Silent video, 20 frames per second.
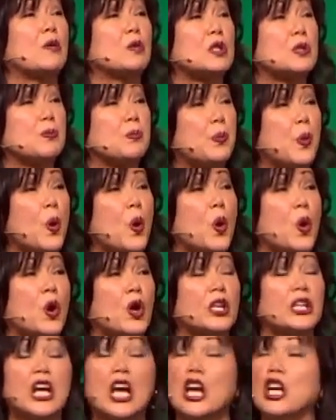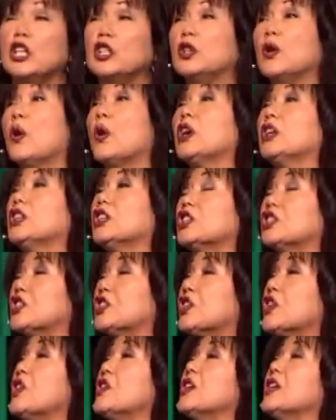I was born, knowing the
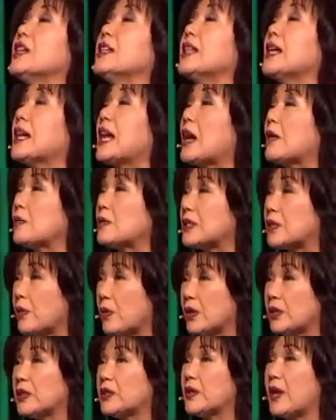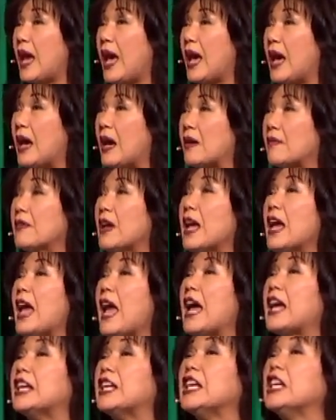journey that I was going to have.
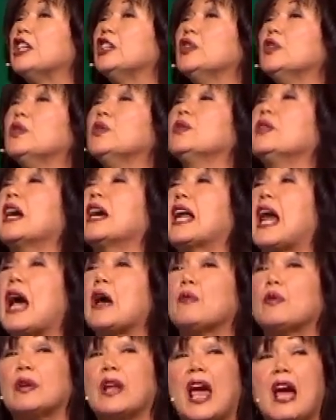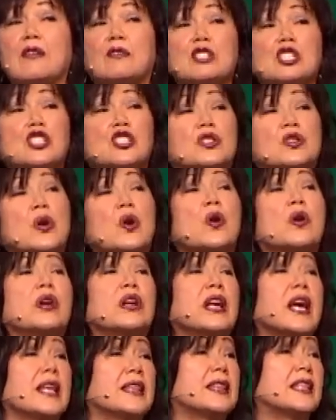And He knew that I would have a
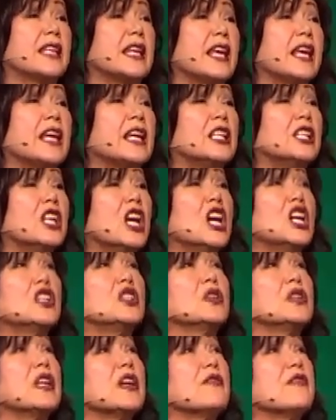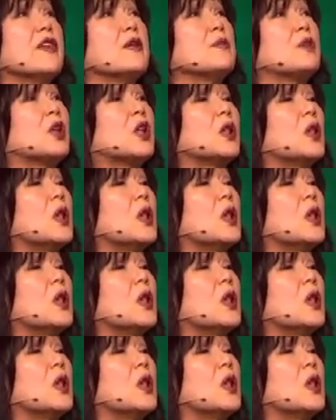story at the end to give Him